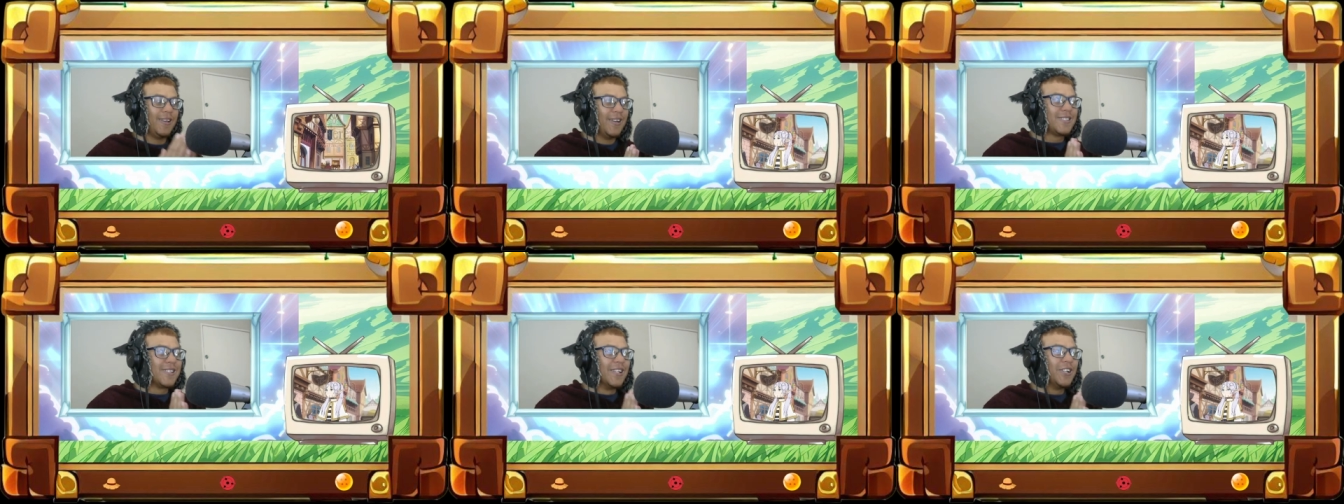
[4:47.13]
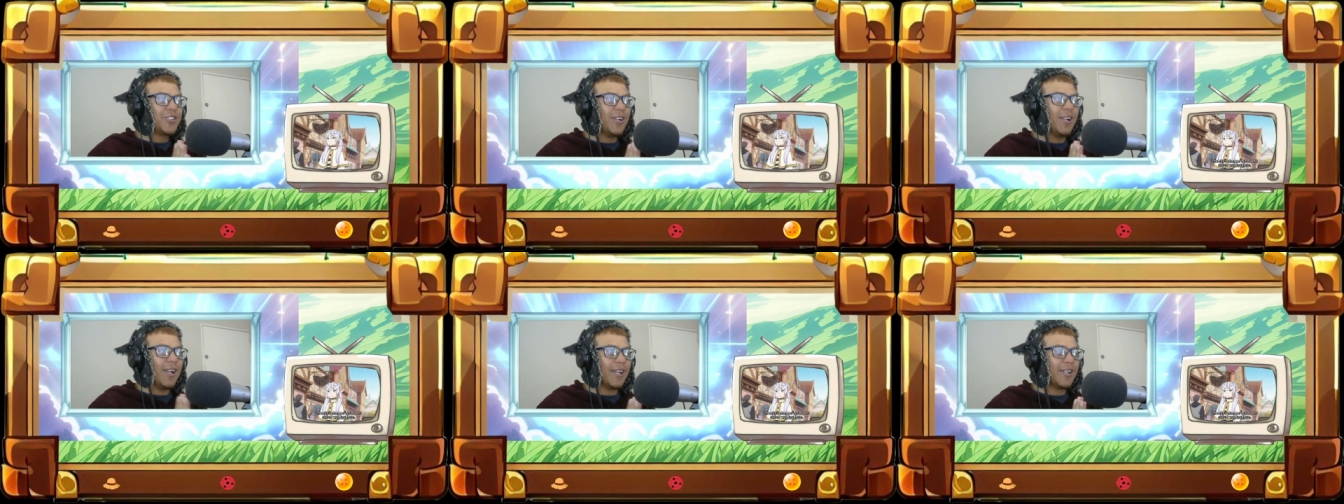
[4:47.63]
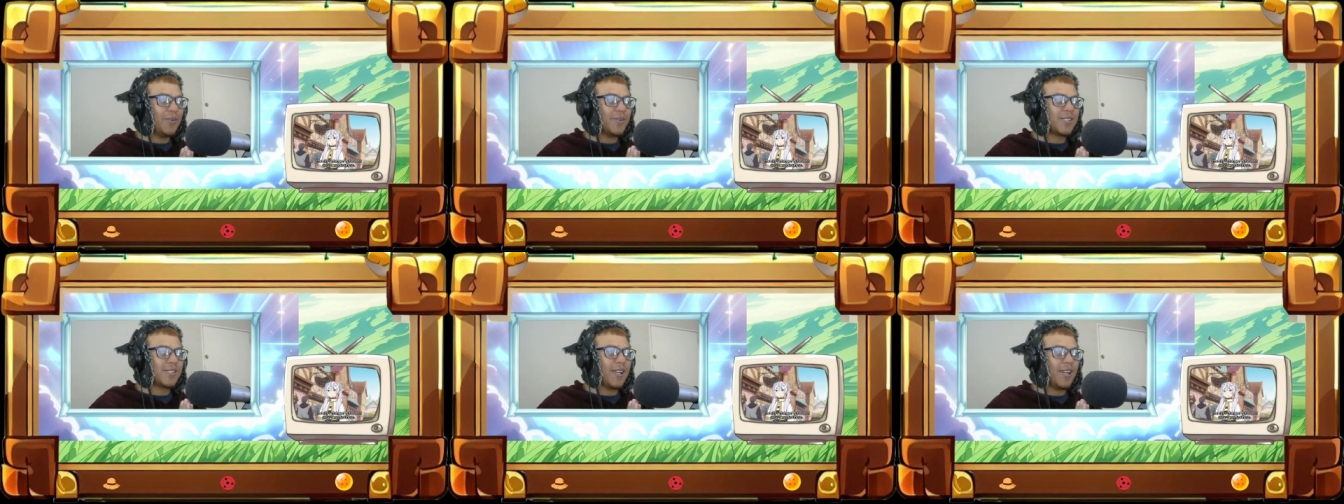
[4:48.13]
It's literally like I
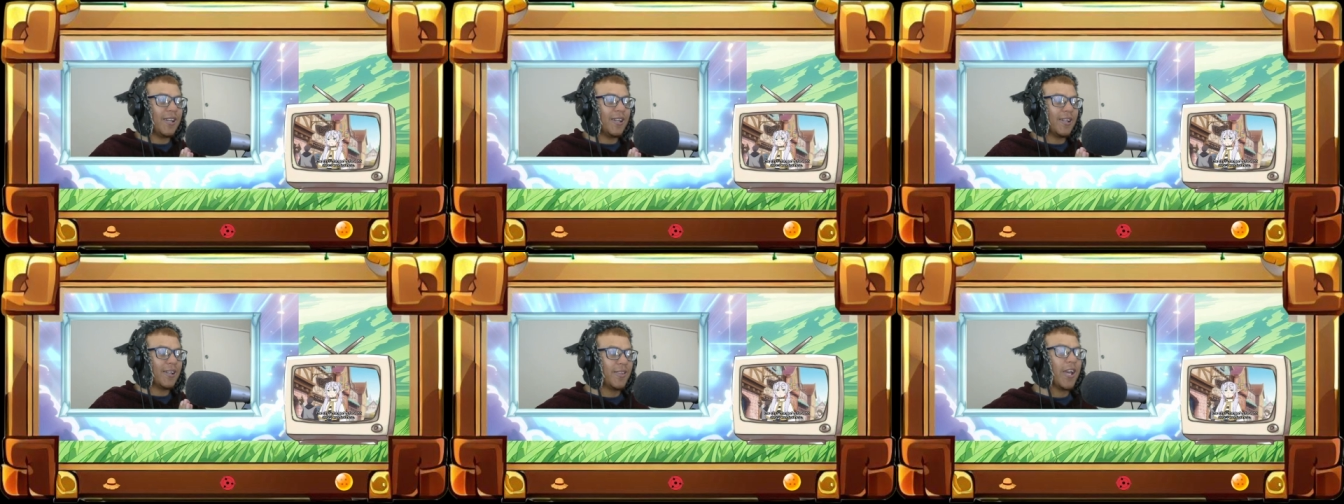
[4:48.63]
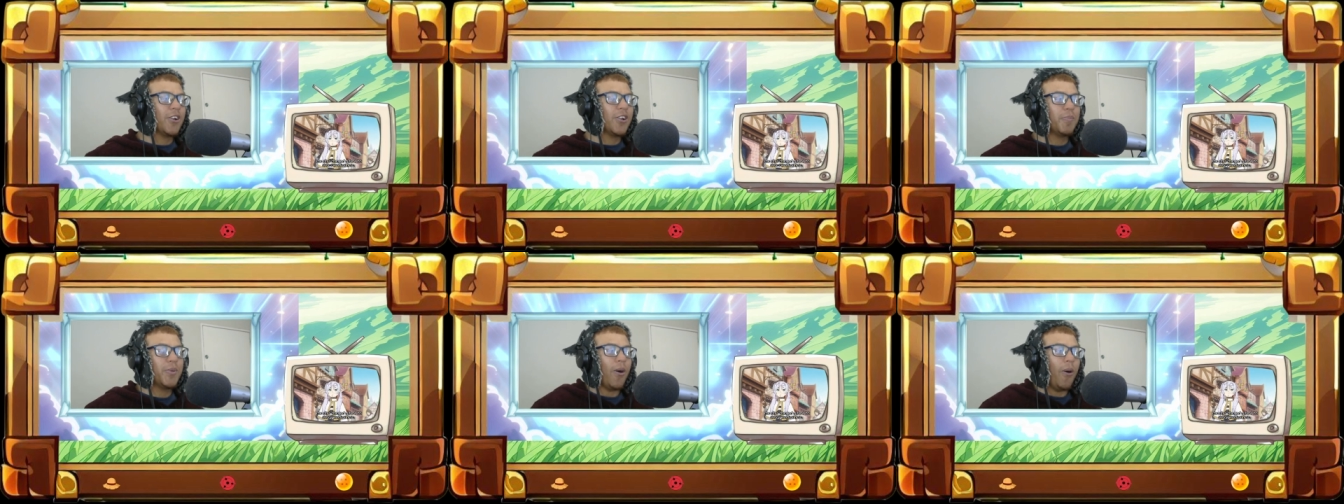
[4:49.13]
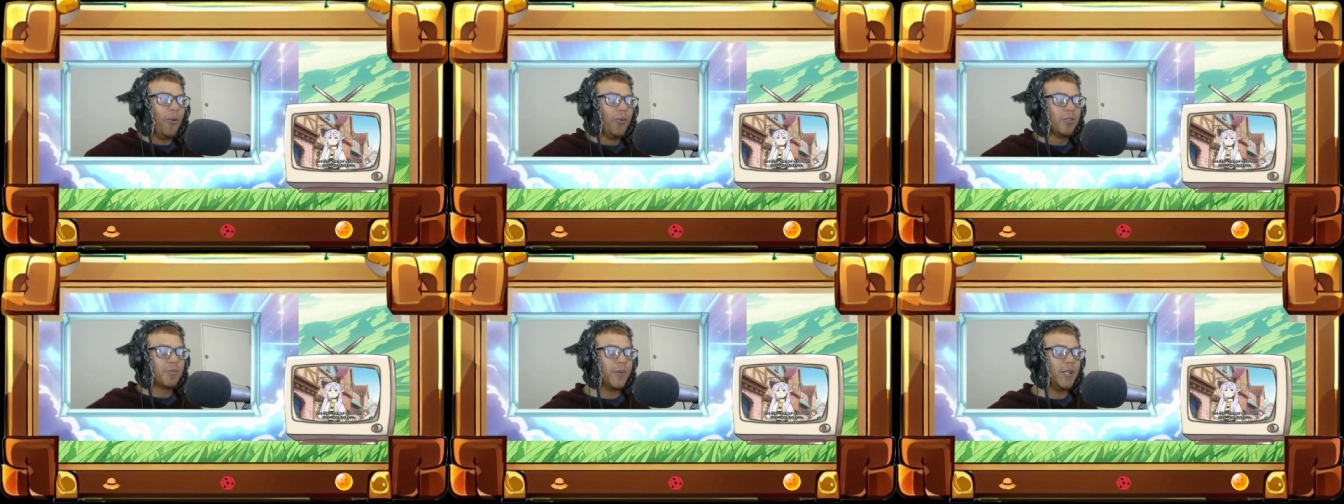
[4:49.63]
was saying. They're gonna be
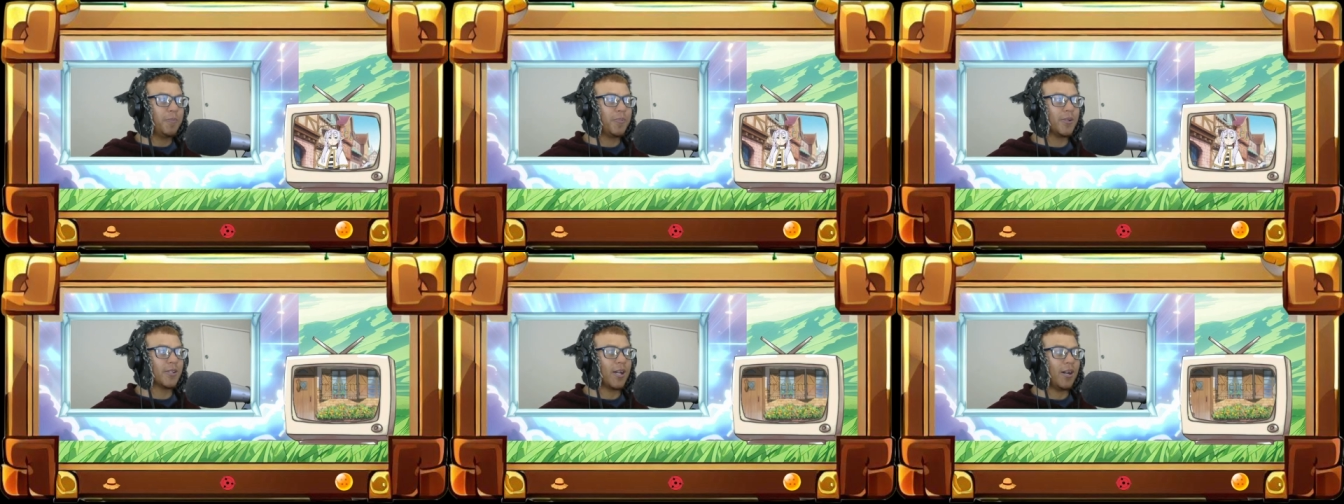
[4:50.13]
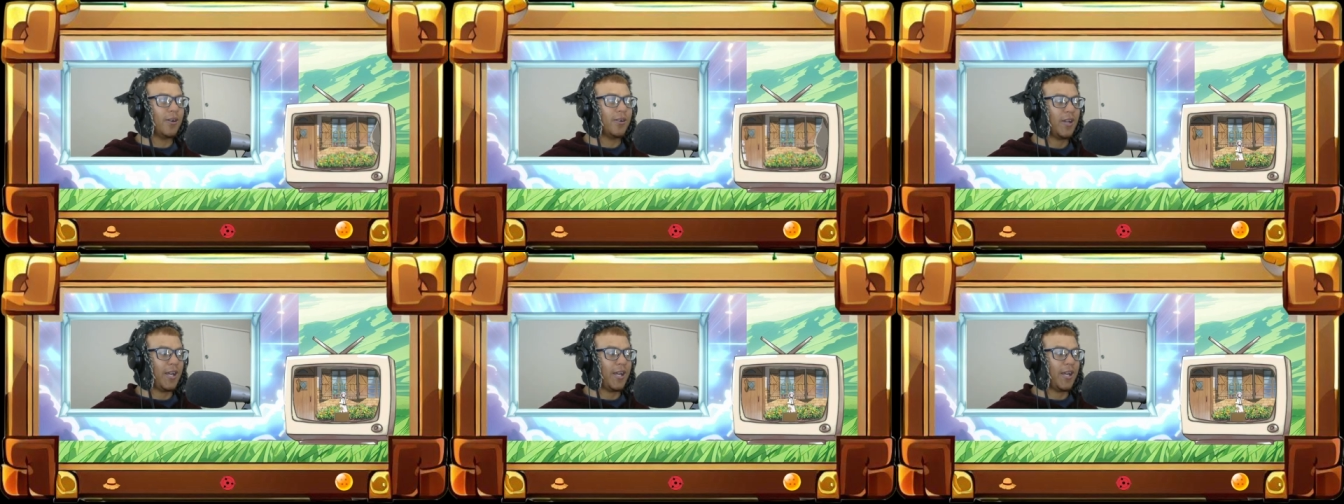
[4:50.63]
old people now.